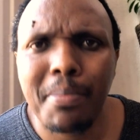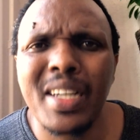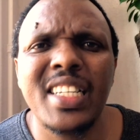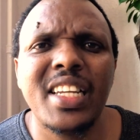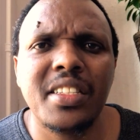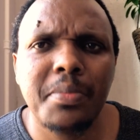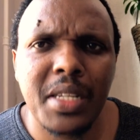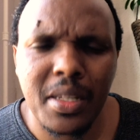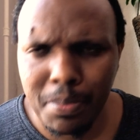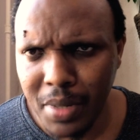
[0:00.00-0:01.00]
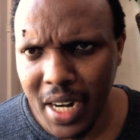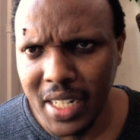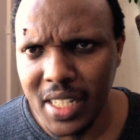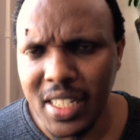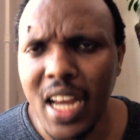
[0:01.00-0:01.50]
but it has been in
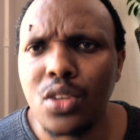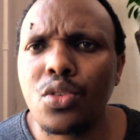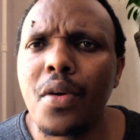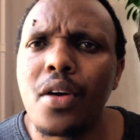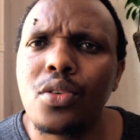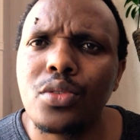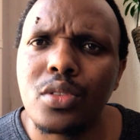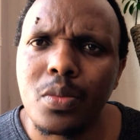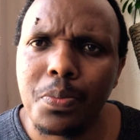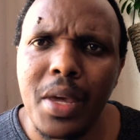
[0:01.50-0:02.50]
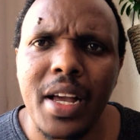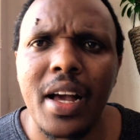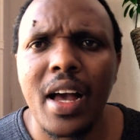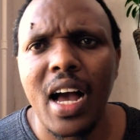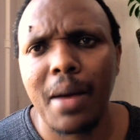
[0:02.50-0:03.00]
practice, and today we are going to speak
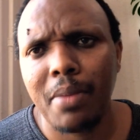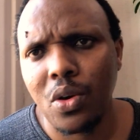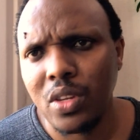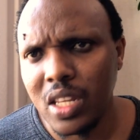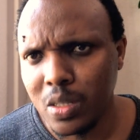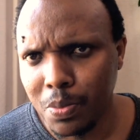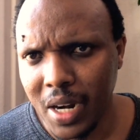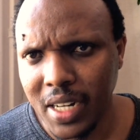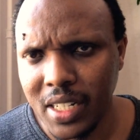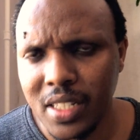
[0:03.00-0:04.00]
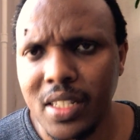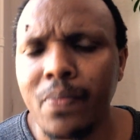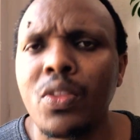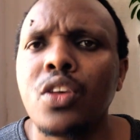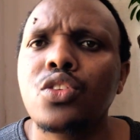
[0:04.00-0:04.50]
about this practice.
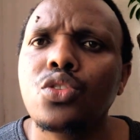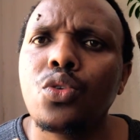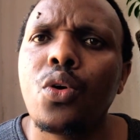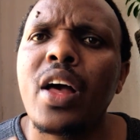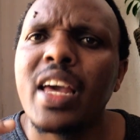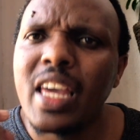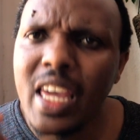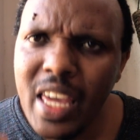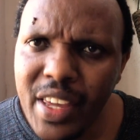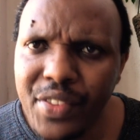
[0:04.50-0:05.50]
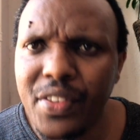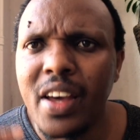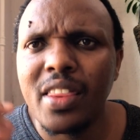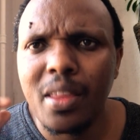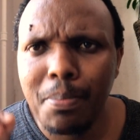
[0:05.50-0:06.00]
So if the